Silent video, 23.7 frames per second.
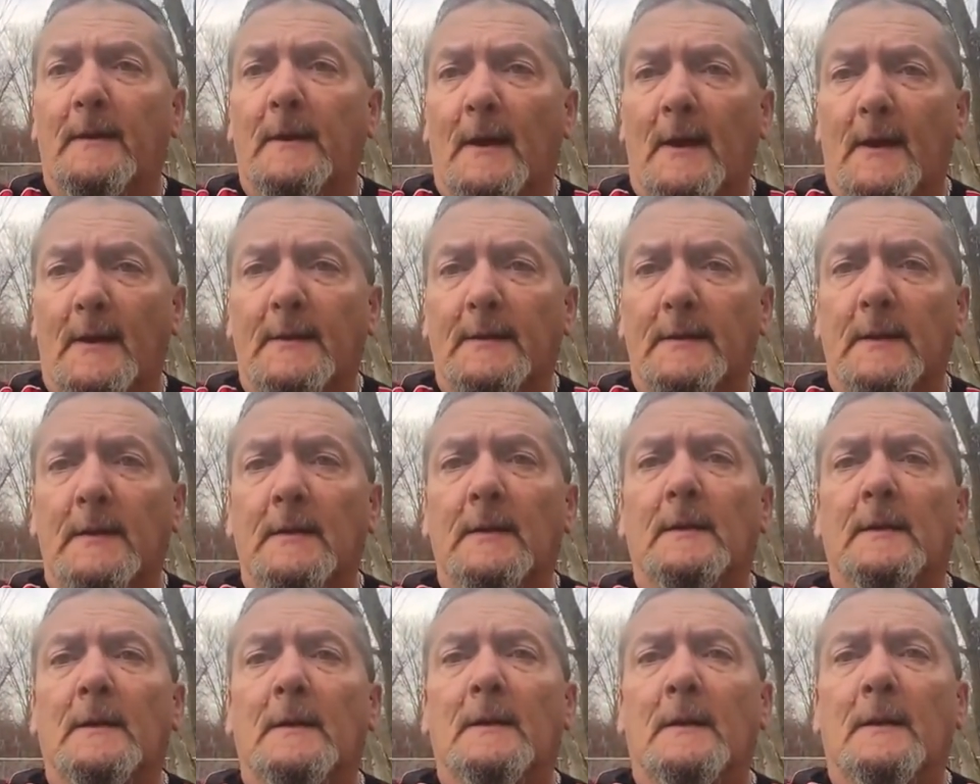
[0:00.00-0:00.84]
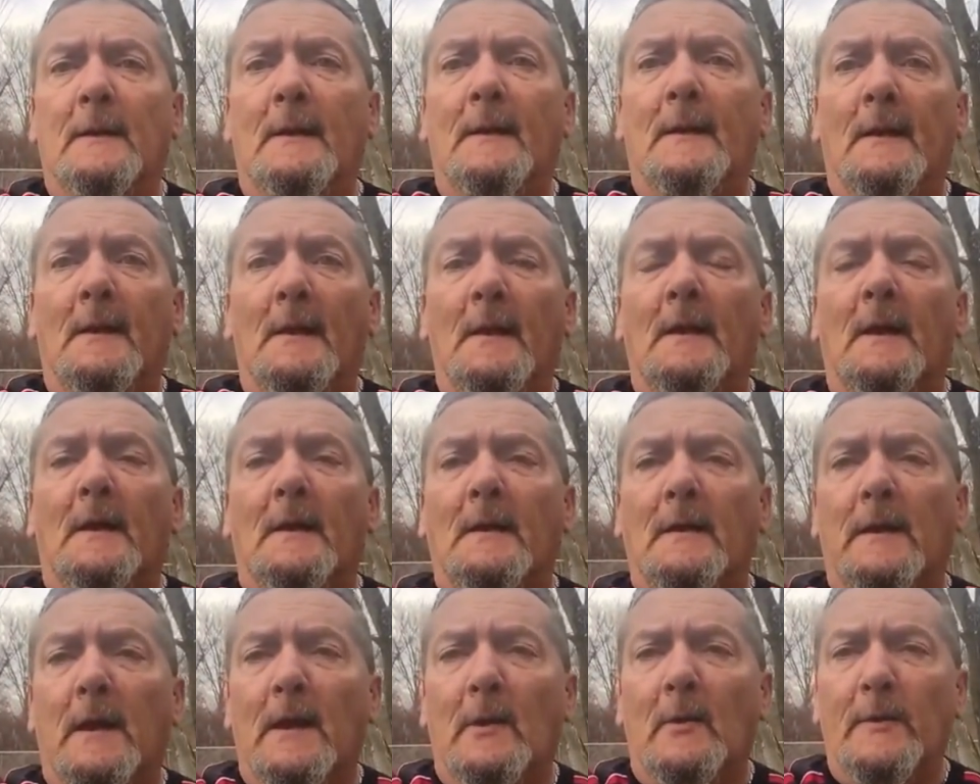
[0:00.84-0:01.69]
God's
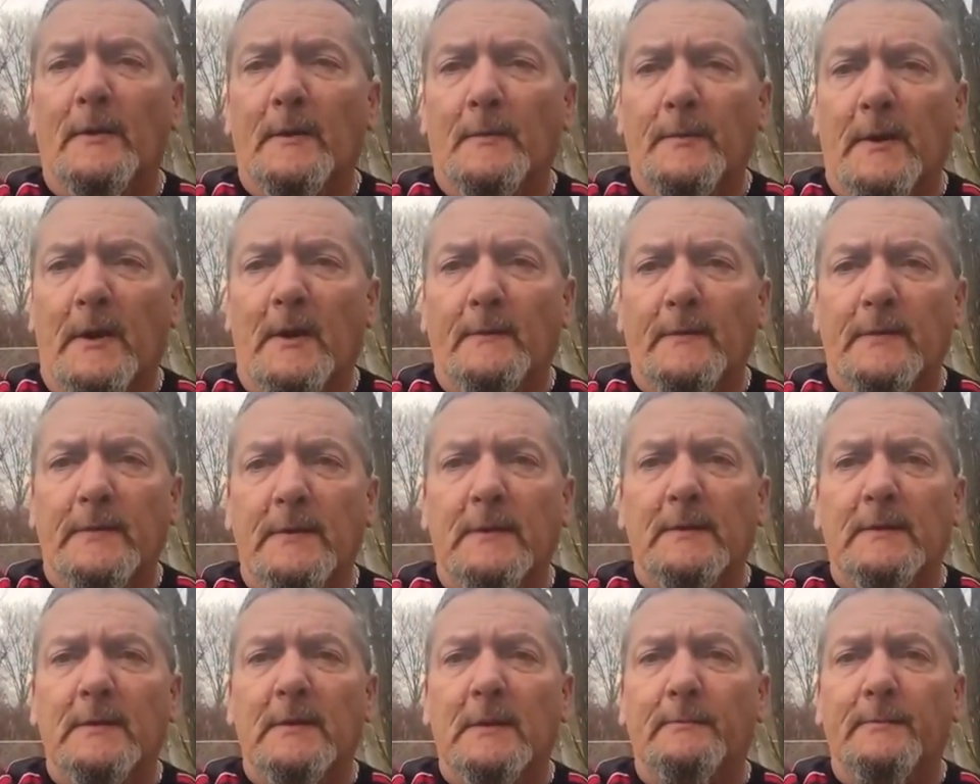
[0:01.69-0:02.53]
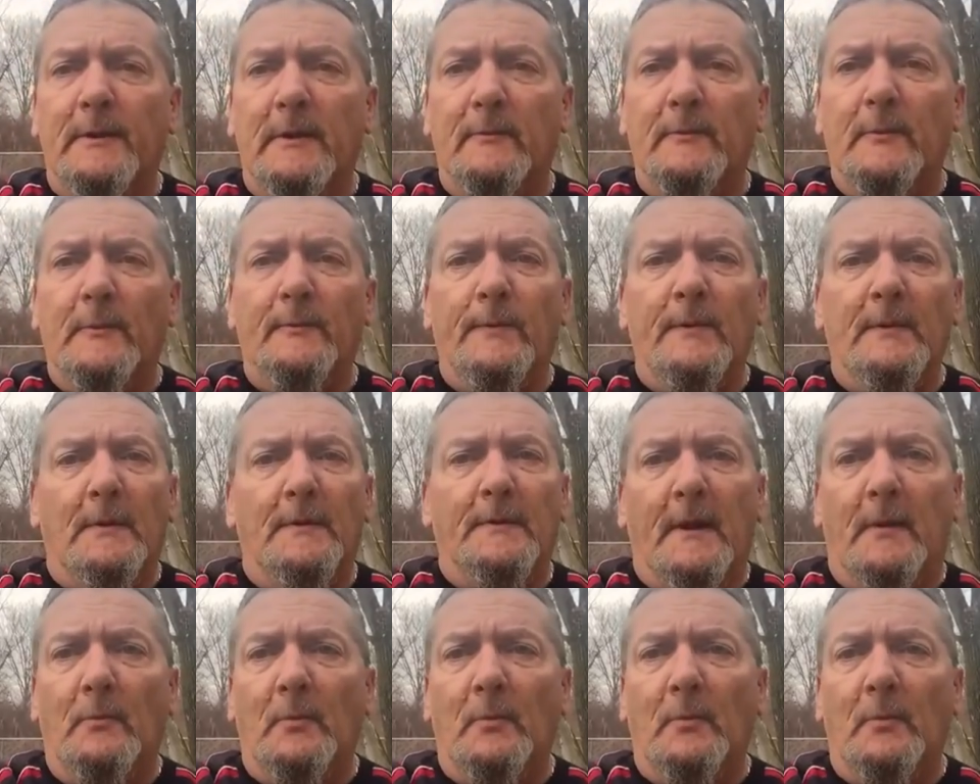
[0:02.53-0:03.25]
allowing the prophecies to be fulfilled.